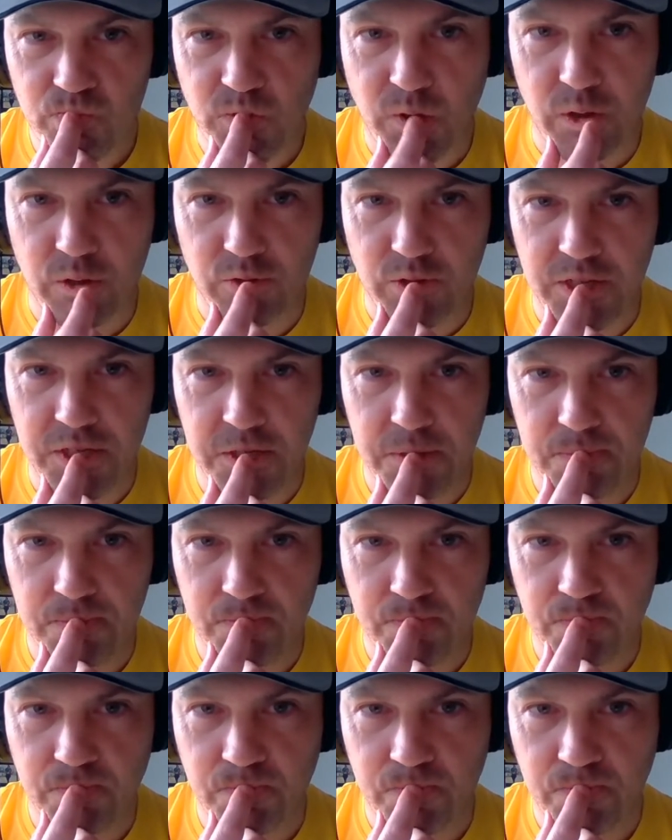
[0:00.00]
Ostrich?
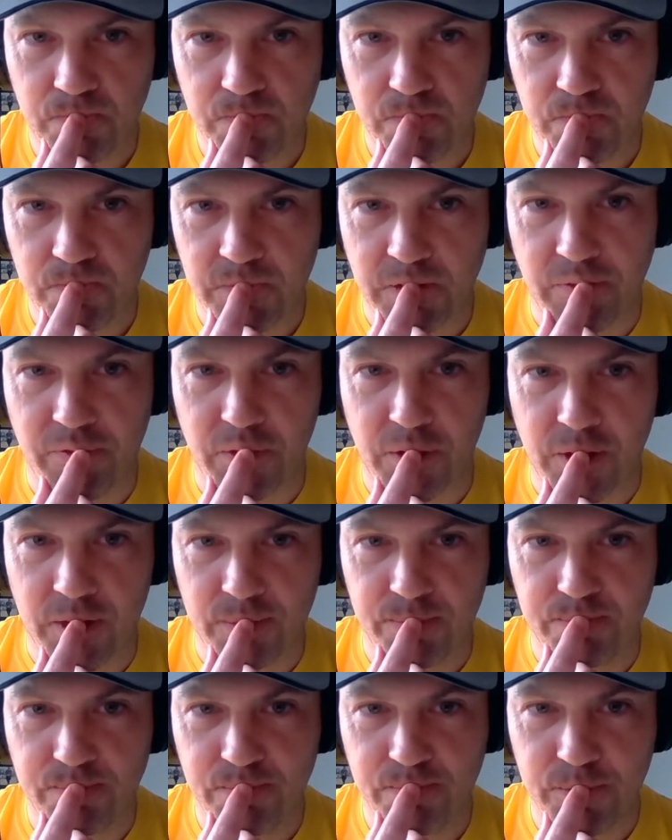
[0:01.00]
I've
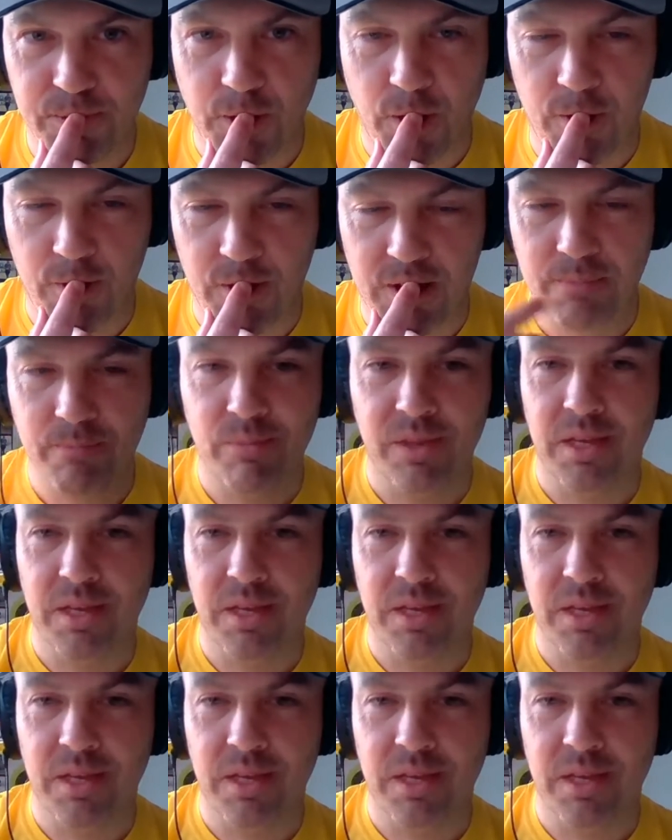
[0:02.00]
forgotten. Sorry.